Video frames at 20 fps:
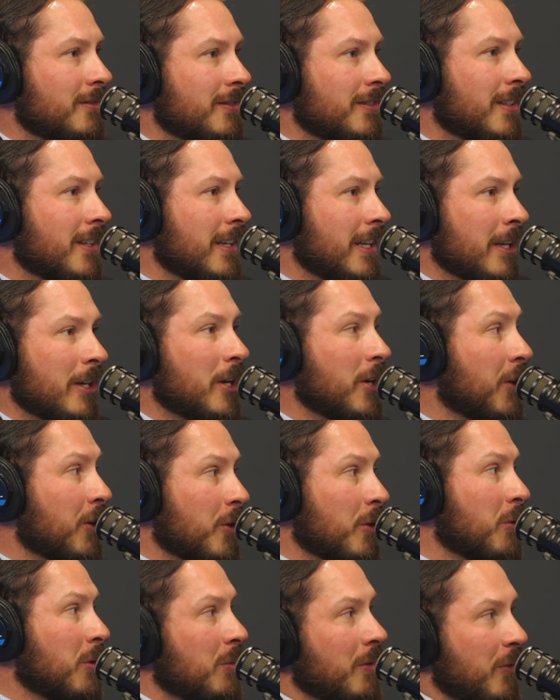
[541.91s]

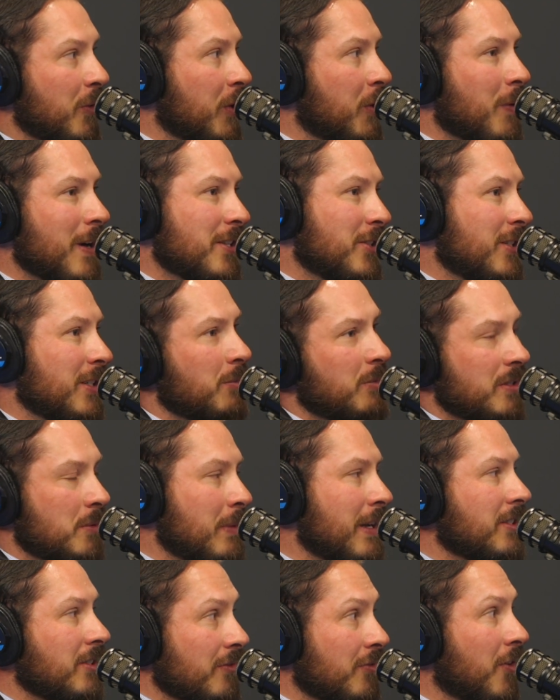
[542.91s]
incongruent with the question, which
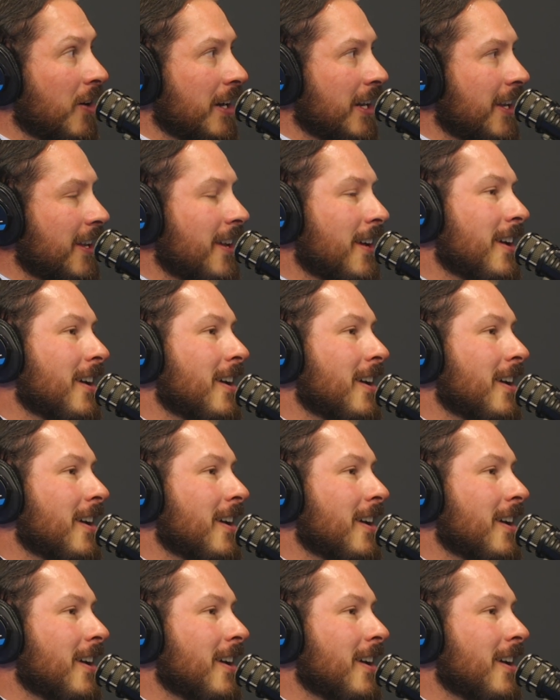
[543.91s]
makes it funny.